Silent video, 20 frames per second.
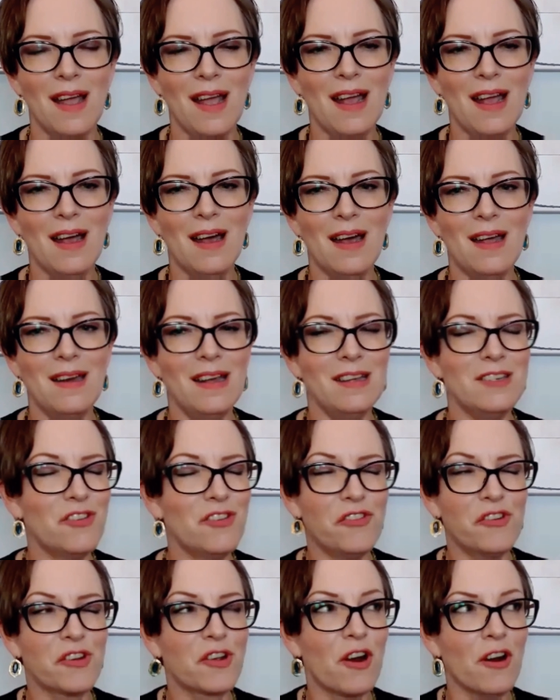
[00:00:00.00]
and it
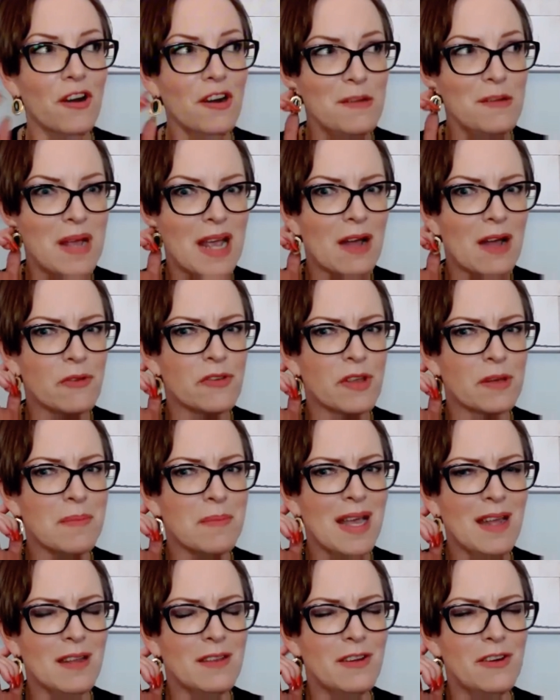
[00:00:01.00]
just occurred to me, I was like,
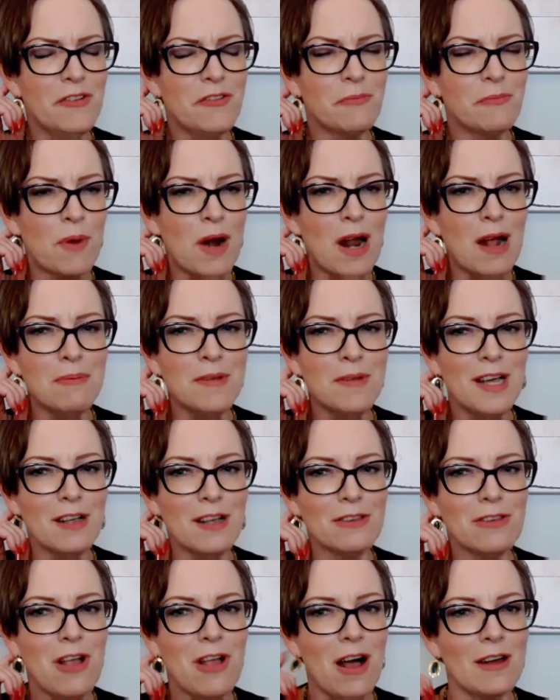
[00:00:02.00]
man, there's probably
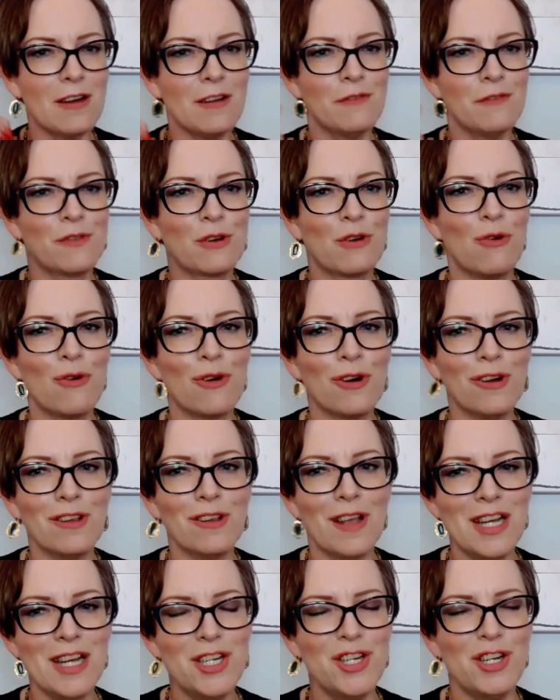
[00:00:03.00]
a lot of
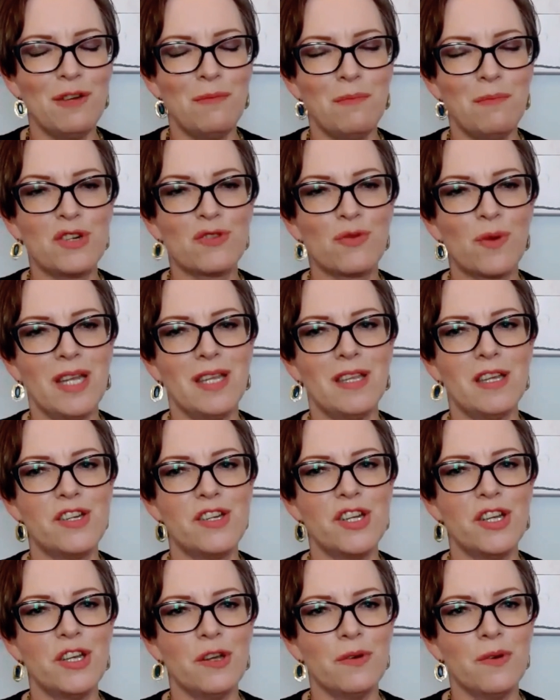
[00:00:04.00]
correlation between the
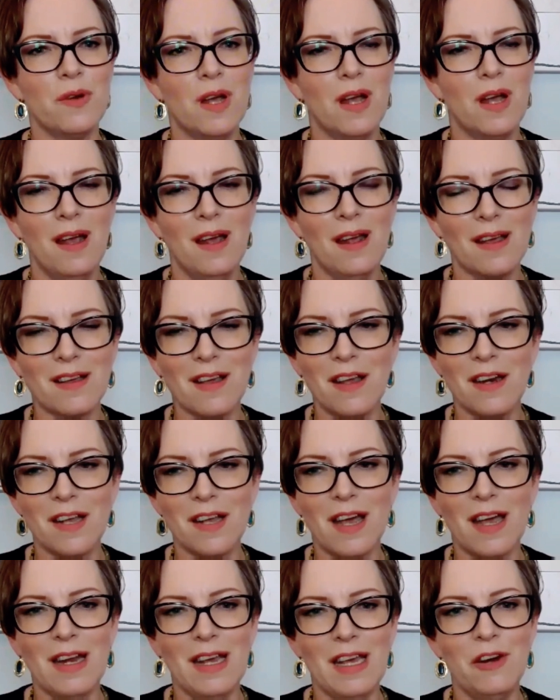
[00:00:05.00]
two. I kind of
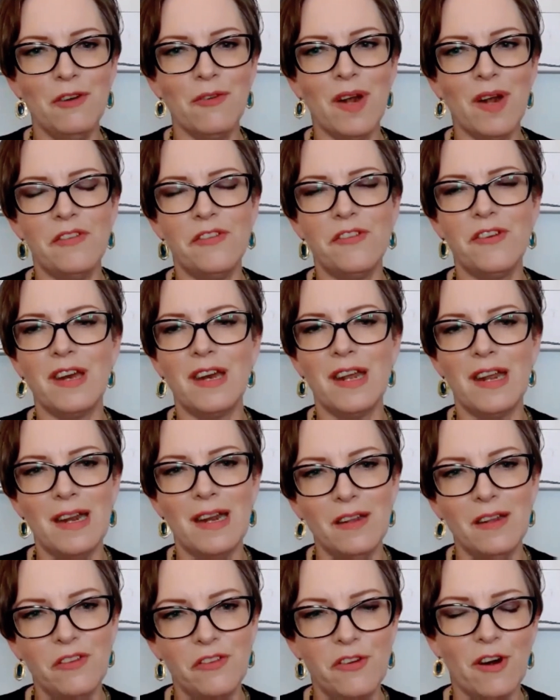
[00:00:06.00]
got interested in
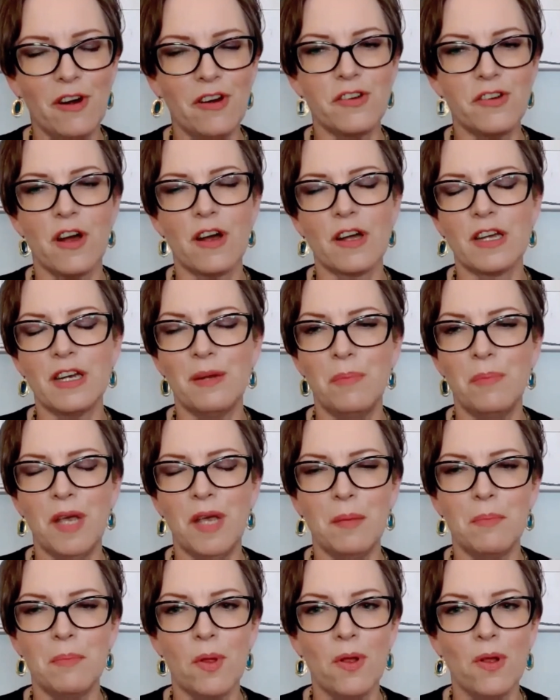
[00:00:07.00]
it, started talking to
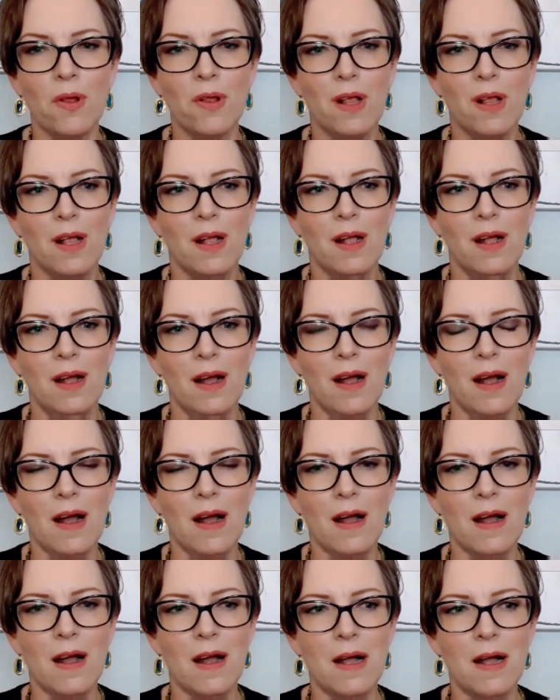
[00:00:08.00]
people.
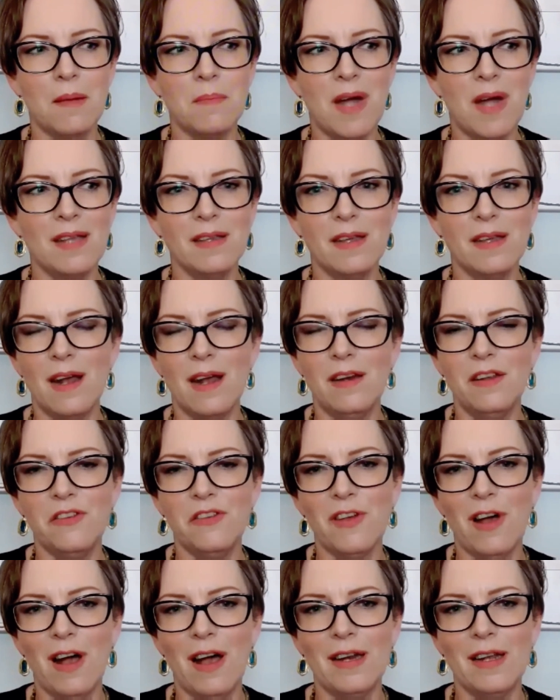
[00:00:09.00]
And then I
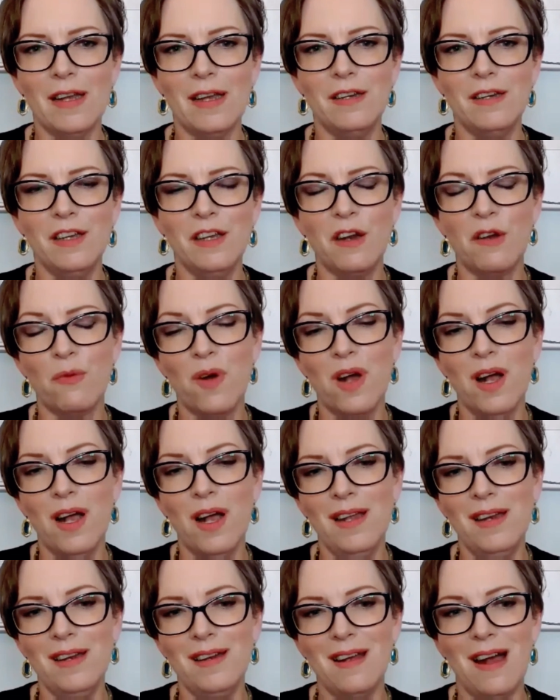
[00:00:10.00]
decided, you know
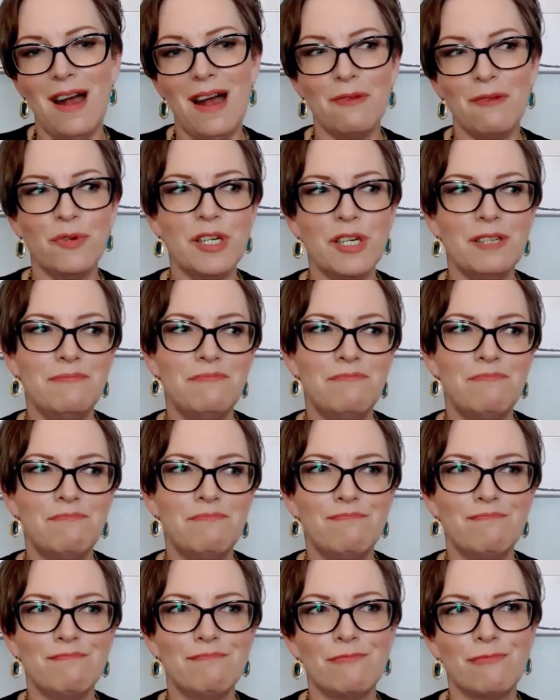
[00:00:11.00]
what? I would
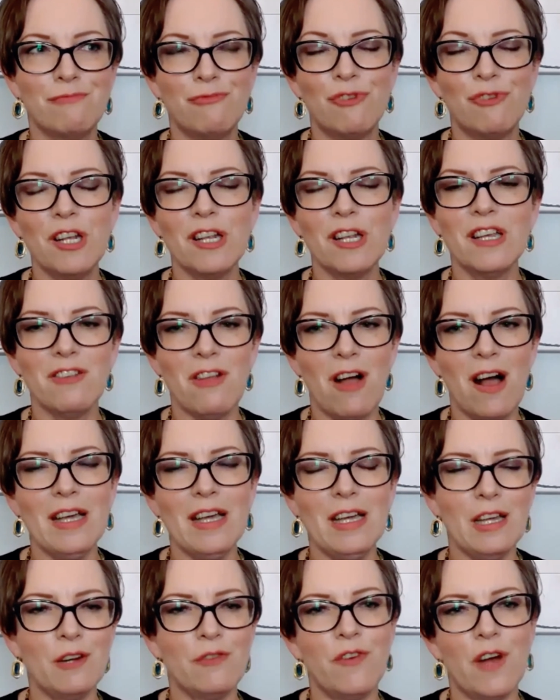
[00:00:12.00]
really
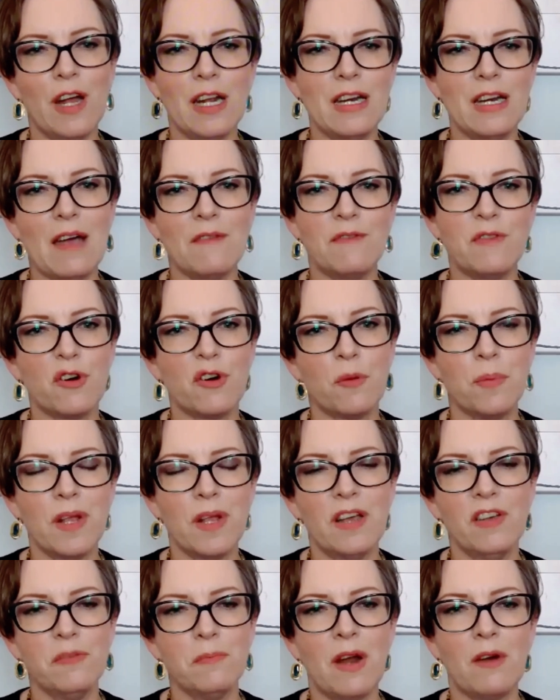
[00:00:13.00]
like it if I didn't have to
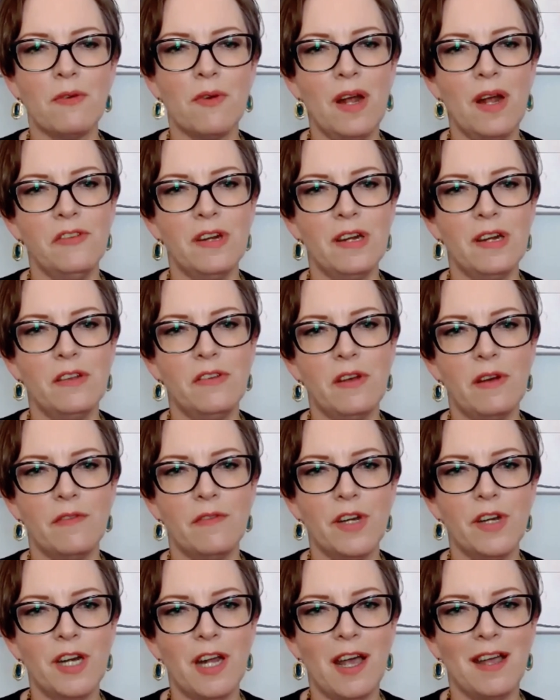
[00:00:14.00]
replace my residents
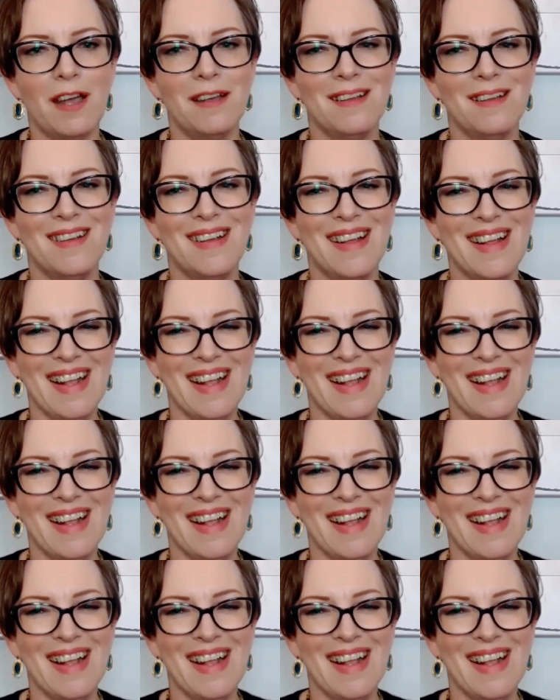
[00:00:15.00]
every day.